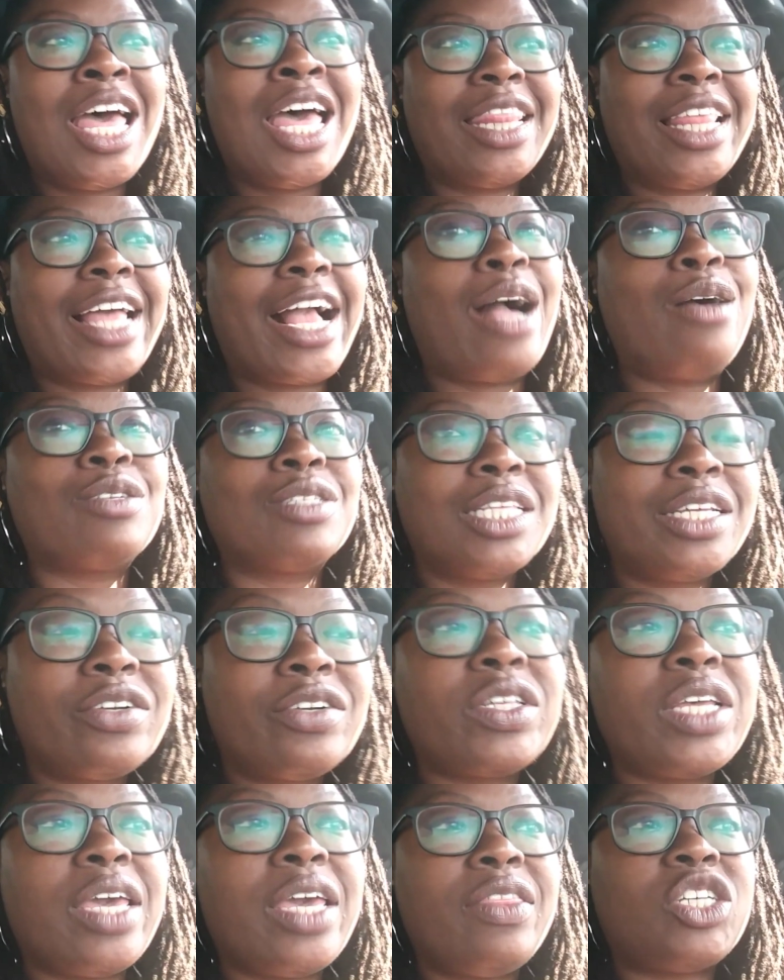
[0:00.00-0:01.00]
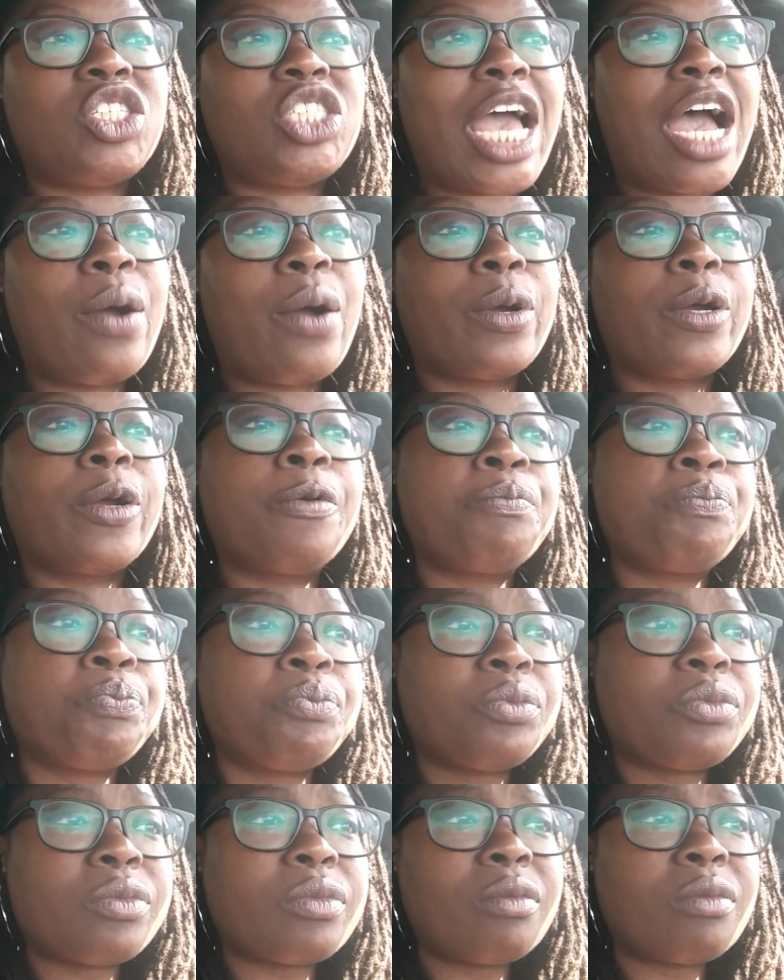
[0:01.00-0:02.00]
Like I was literally in the shower
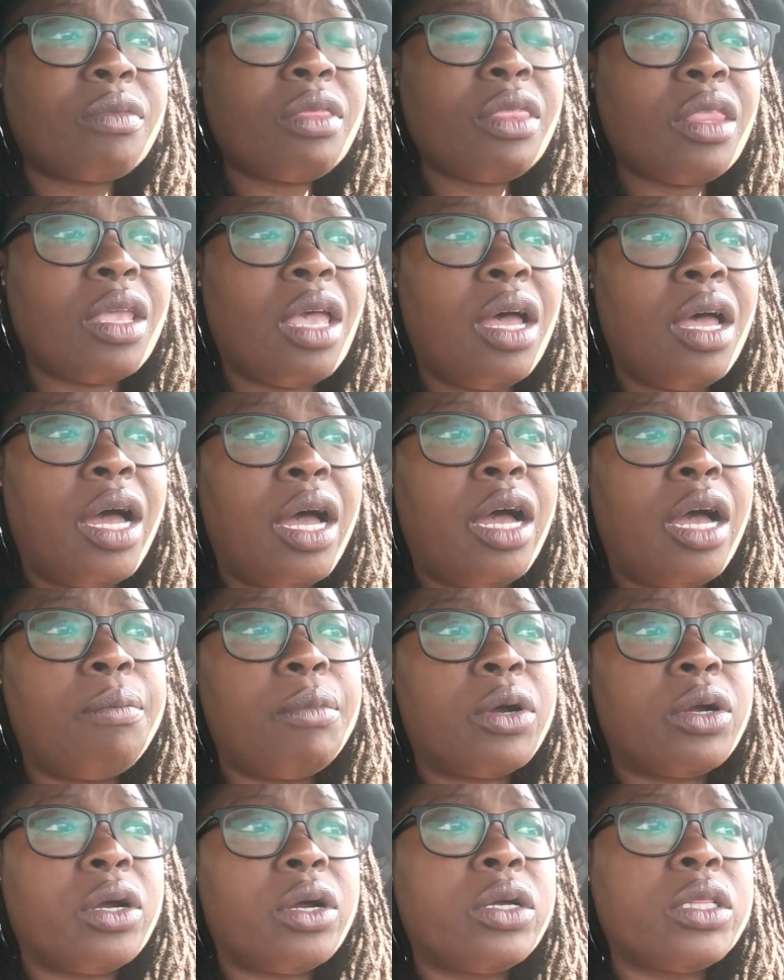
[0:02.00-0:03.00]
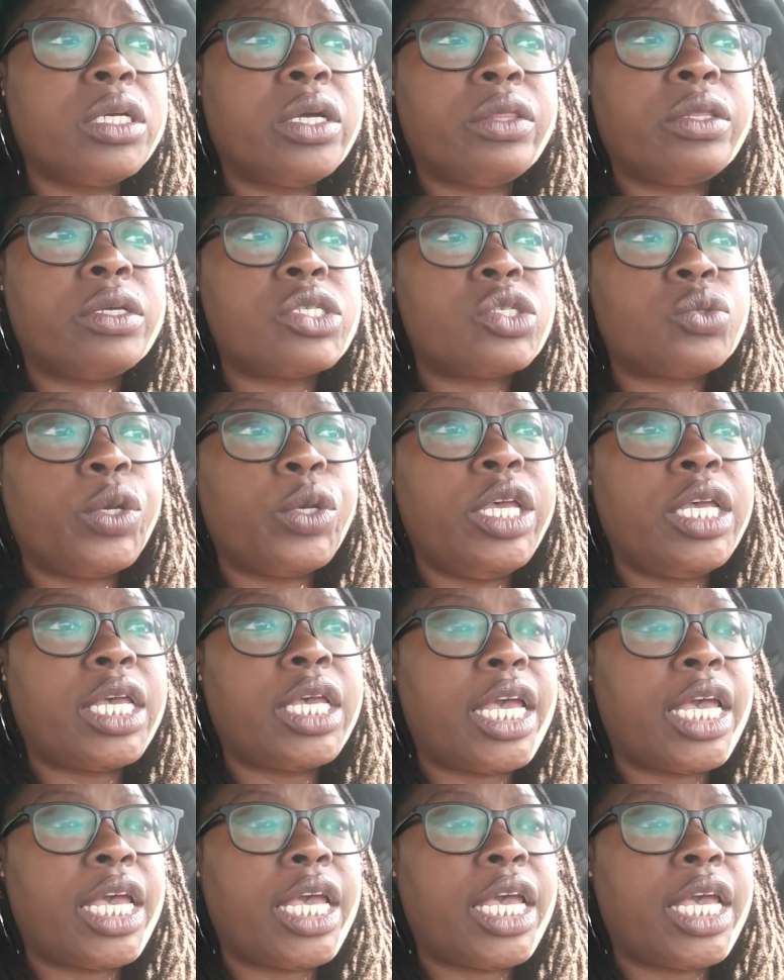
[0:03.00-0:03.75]
earlier this week,